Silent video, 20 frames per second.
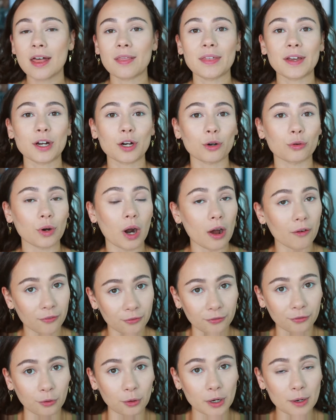they are
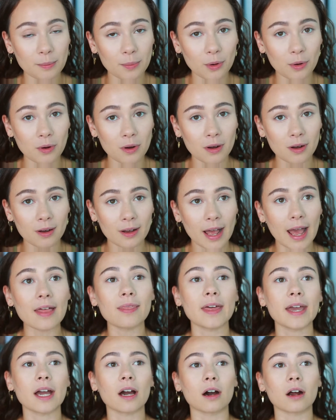affordable
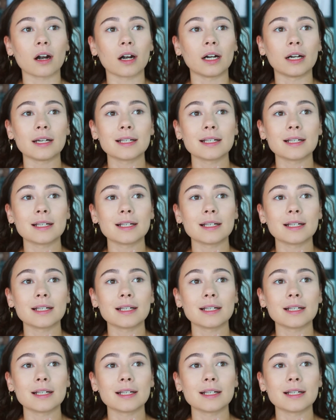and they are